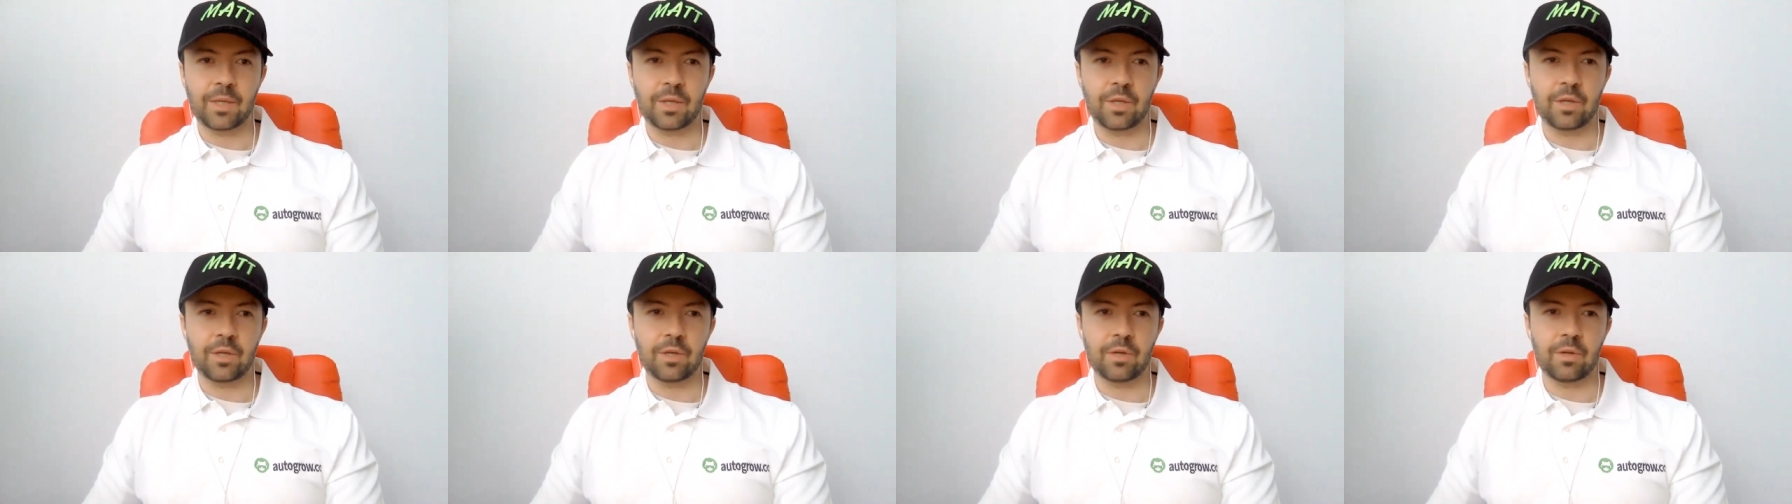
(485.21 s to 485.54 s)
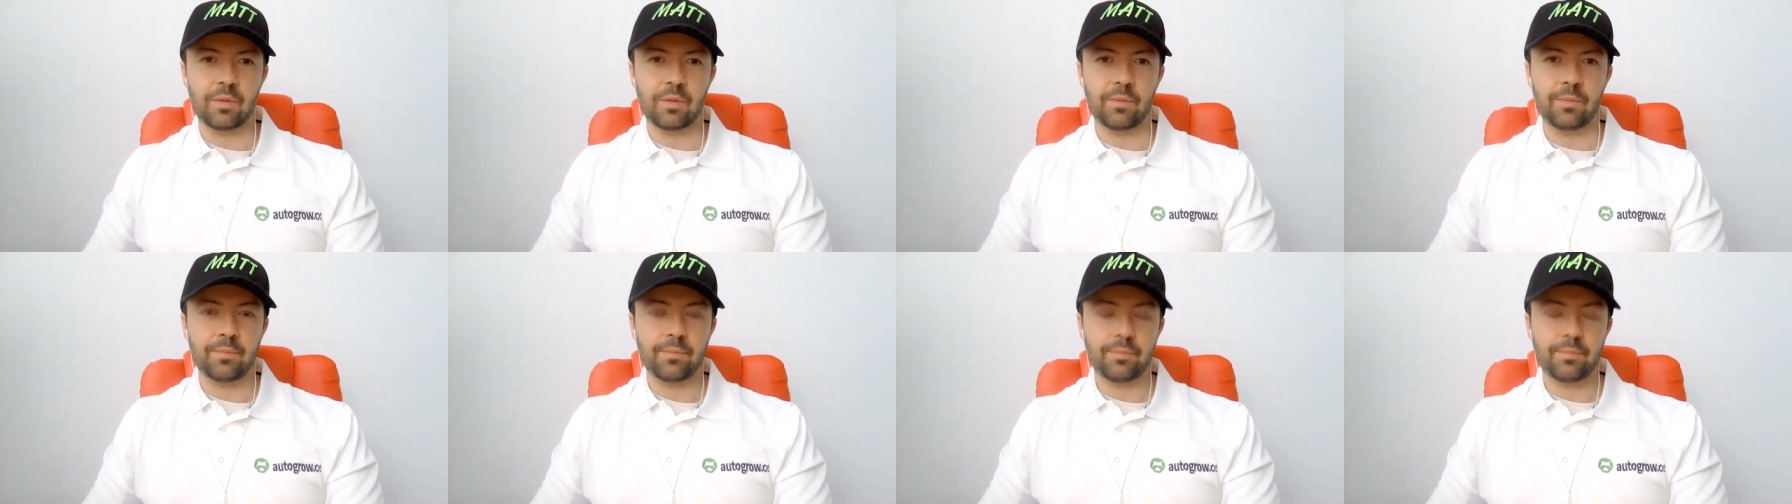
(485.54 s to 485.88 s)

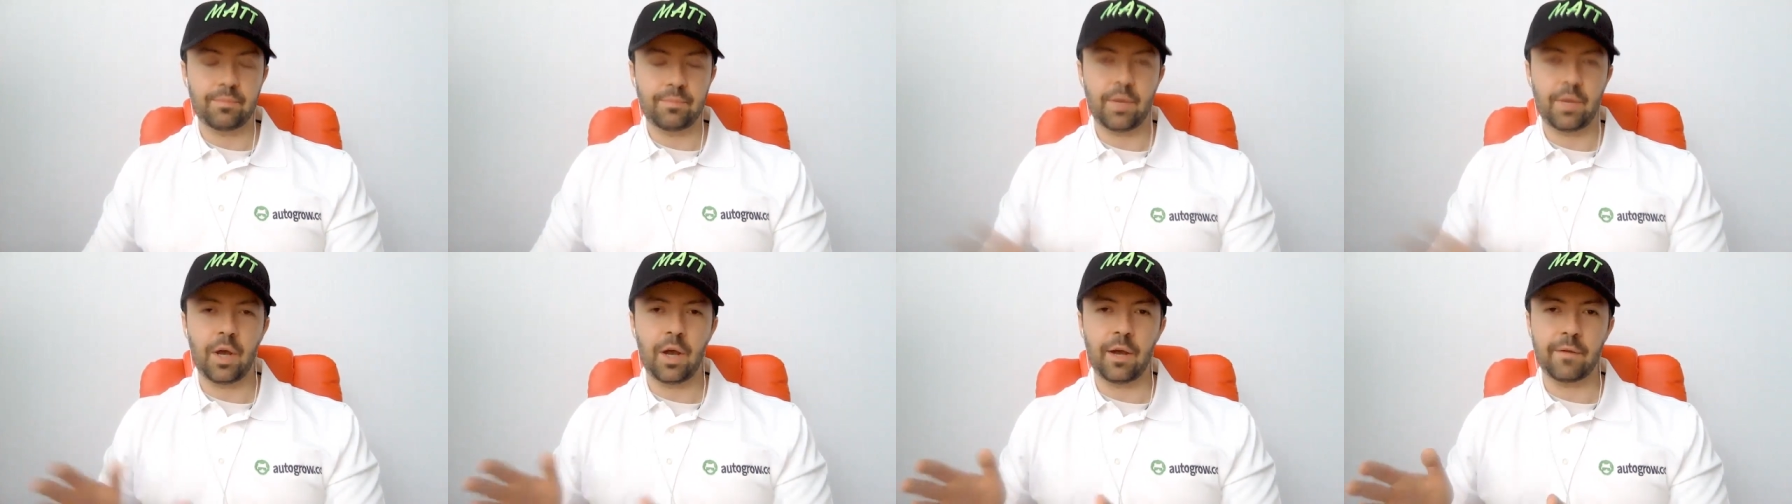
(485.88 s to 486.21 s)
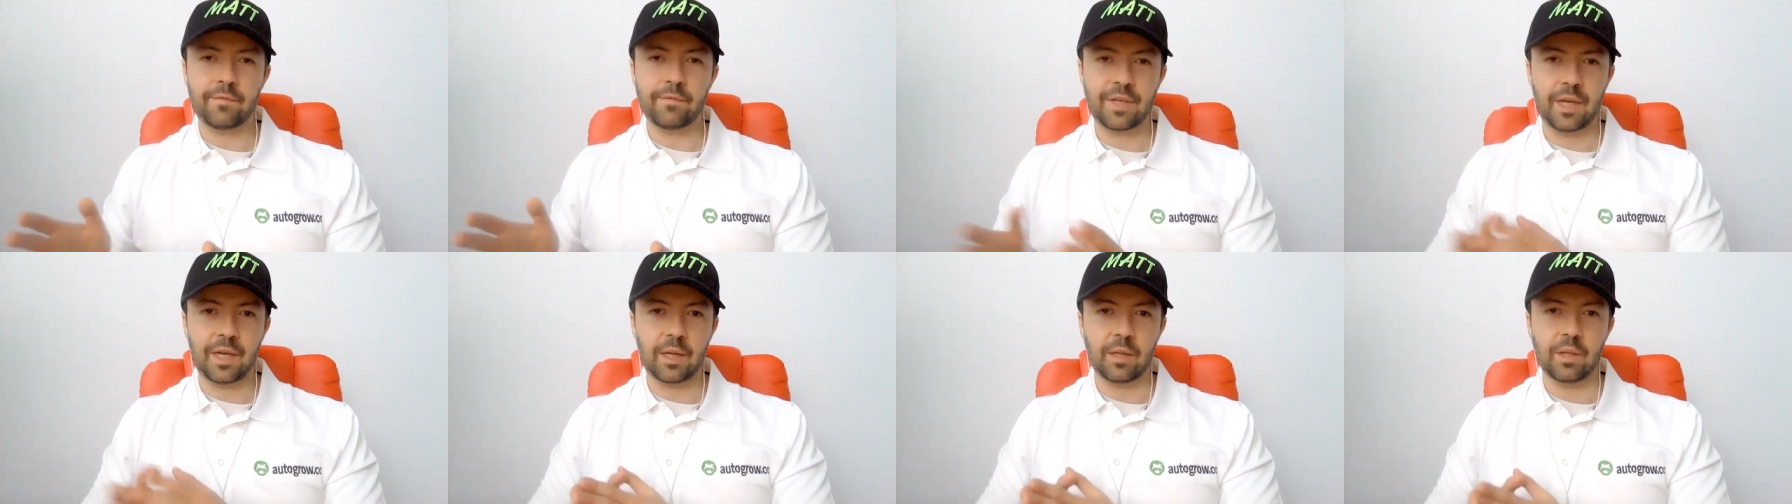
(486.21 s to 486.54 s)
you'll
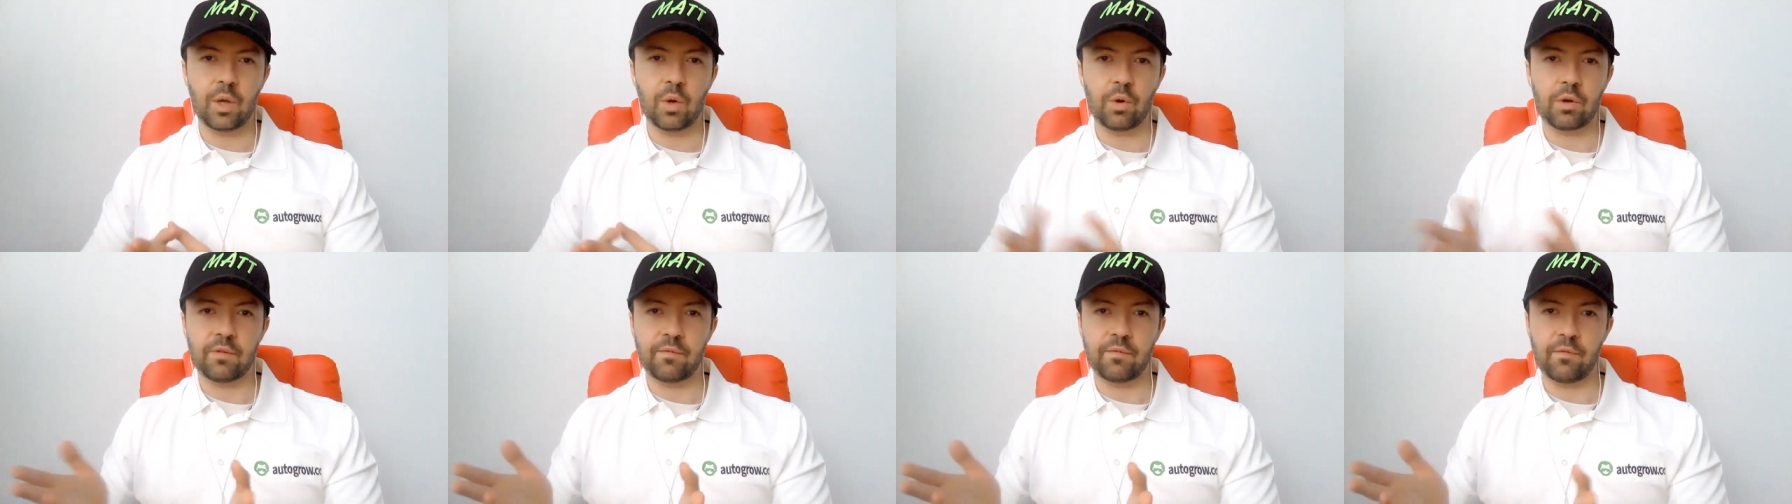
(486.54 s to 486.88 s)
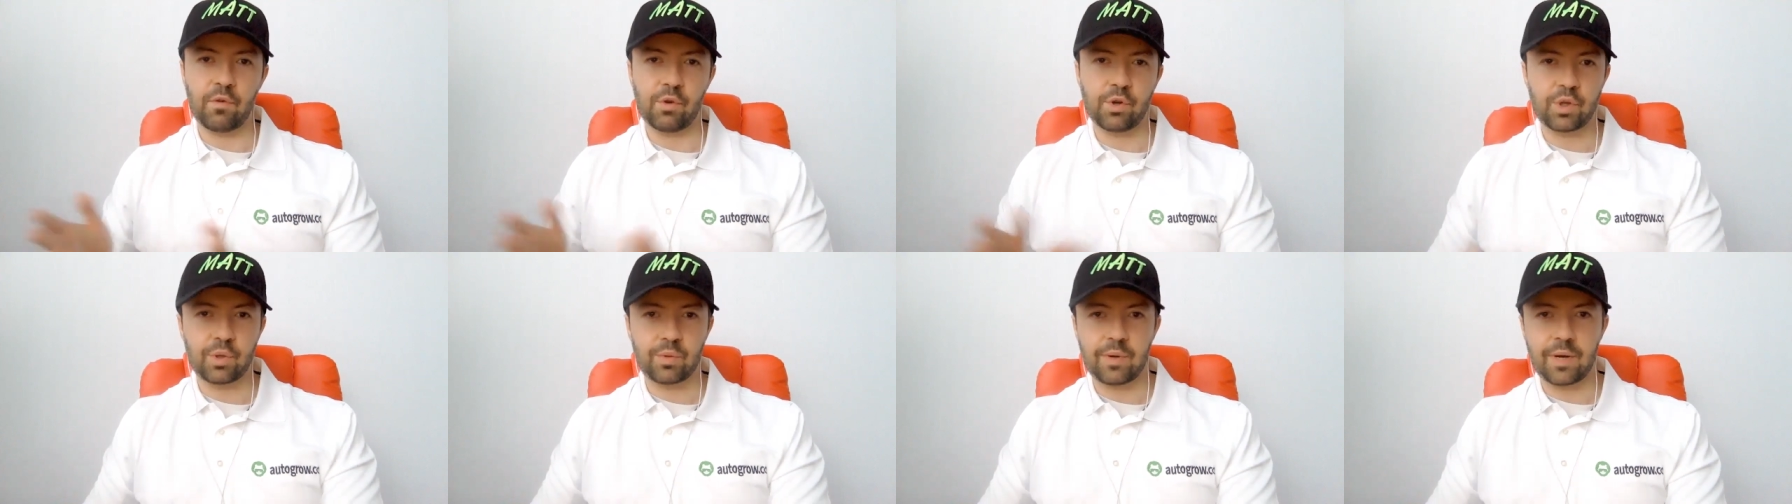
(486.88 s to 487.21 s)
often get a lower
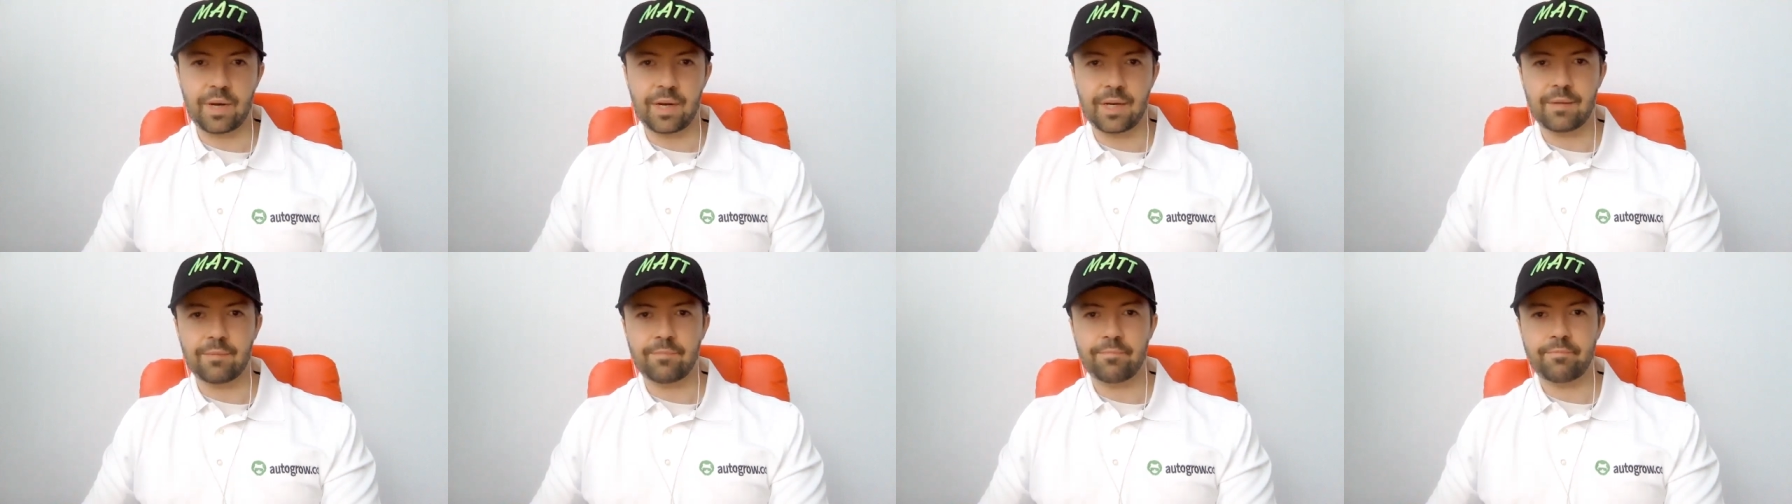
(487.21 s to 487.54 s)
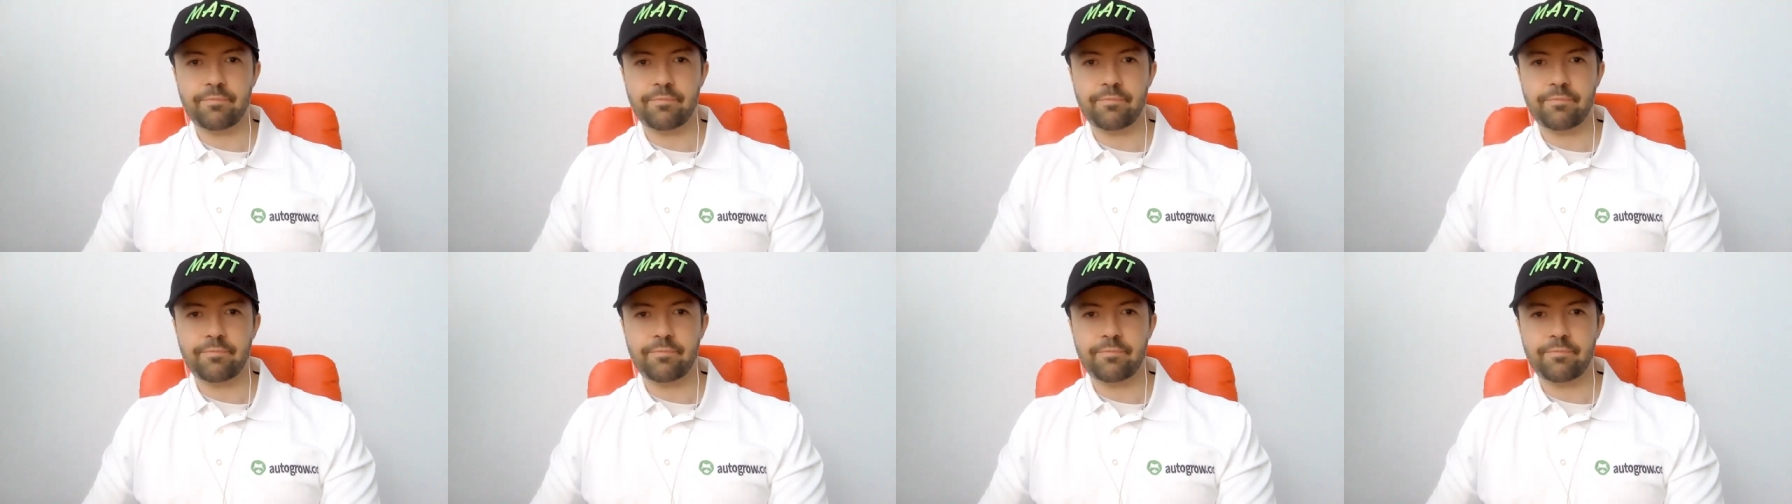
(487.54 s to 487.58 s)
conversion rate